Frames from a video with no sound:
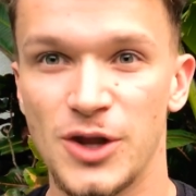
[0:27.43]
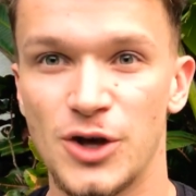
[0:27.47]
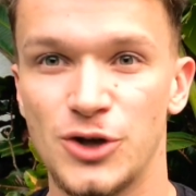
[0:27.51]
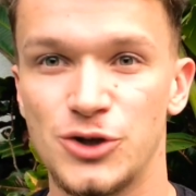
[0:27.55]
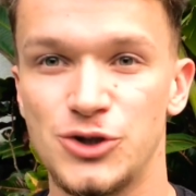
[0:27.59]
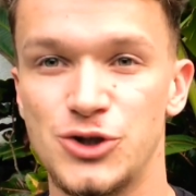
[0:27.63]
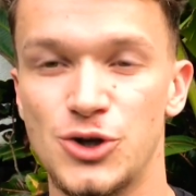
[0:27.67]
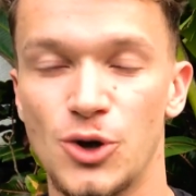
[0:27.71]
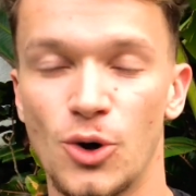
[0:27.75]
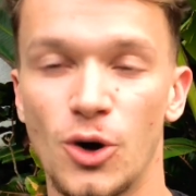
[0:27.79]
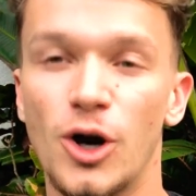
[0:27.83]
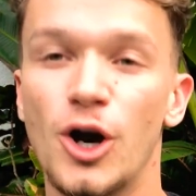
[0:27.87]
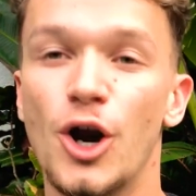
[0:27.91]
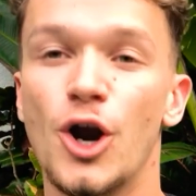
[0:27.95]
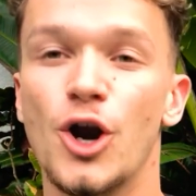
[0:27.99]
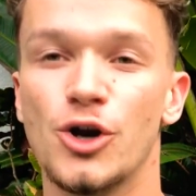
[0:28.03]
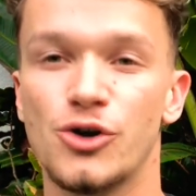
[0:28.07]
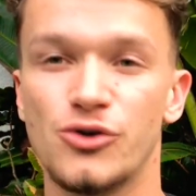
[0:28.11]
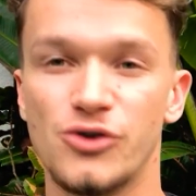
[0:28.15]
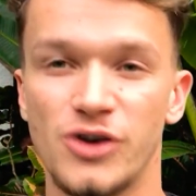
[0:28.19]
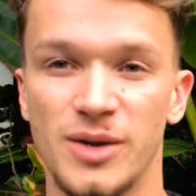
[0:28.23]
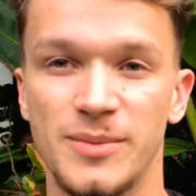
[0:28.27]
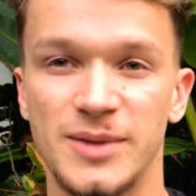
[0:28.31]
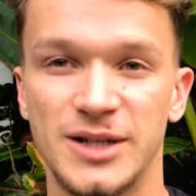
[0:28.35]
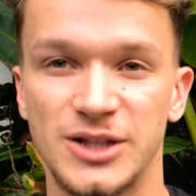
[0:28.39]
Your
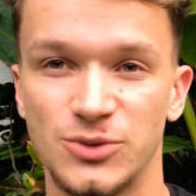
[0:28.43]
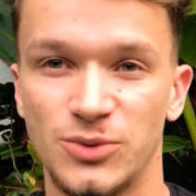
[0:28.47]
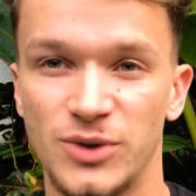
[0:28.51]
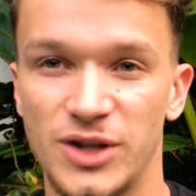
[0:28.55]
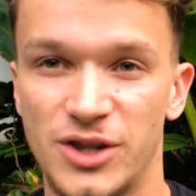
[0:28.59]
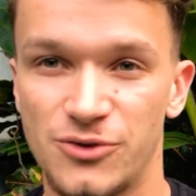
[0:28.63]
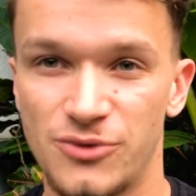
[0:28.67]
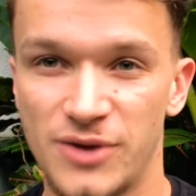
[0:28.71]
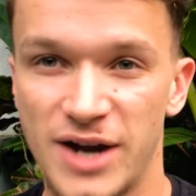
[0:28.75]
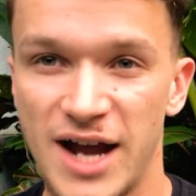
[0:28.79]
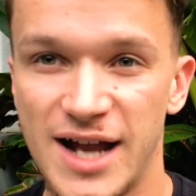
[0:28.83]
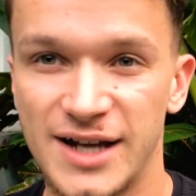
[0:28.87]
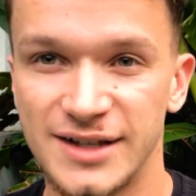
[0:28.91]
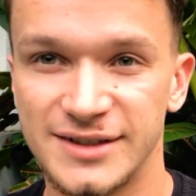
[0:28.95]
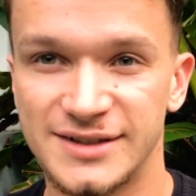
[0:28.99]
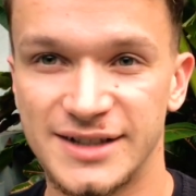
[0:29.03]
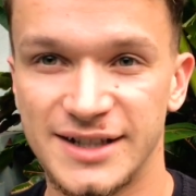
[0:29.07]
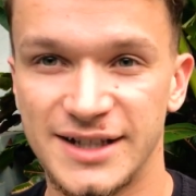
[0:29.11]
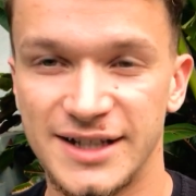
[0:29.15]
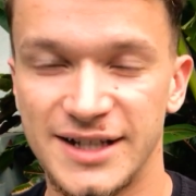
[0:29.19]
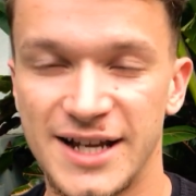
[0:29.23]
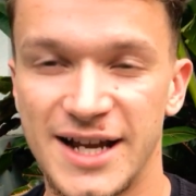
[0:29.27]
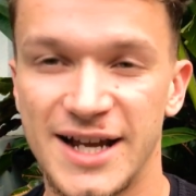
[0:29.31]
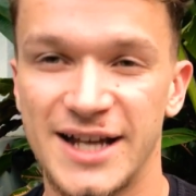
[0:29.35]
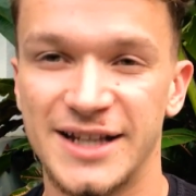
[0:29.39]
agreement with
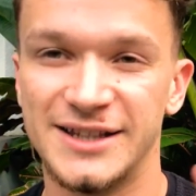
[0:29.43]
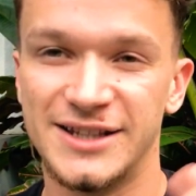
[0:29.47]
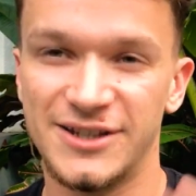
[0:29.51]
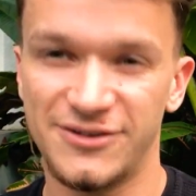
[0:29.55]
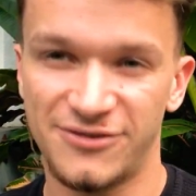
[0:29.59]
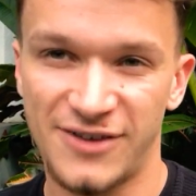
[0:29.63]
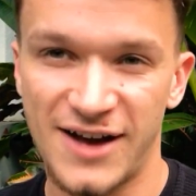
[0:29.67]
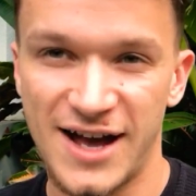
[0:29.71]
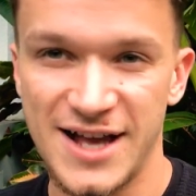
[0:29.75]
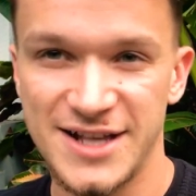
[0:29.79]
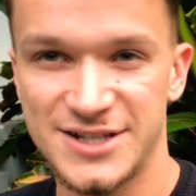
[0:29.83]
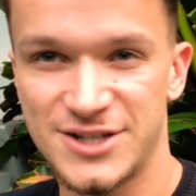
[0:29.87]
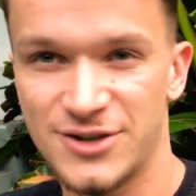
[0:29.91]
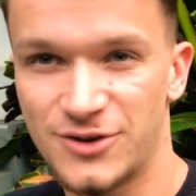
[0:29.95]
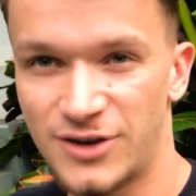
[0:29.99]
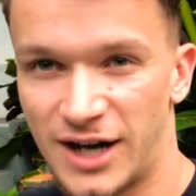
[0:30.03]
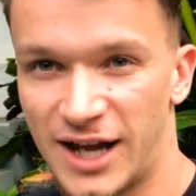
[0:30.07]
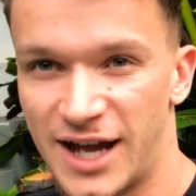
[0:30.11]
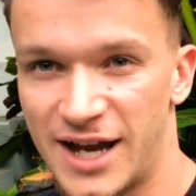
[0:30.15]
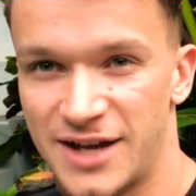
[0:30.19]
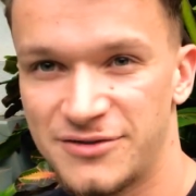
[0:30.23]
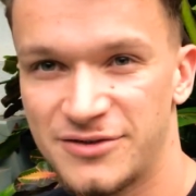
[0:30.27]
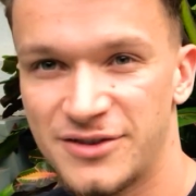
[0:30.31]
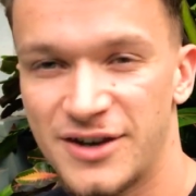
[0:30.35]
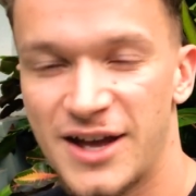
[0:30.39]
reality defines your
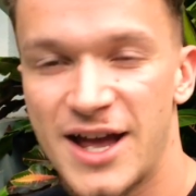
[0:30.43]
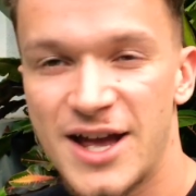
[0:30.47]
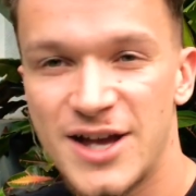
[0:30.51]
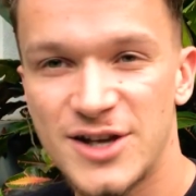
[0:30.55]
life.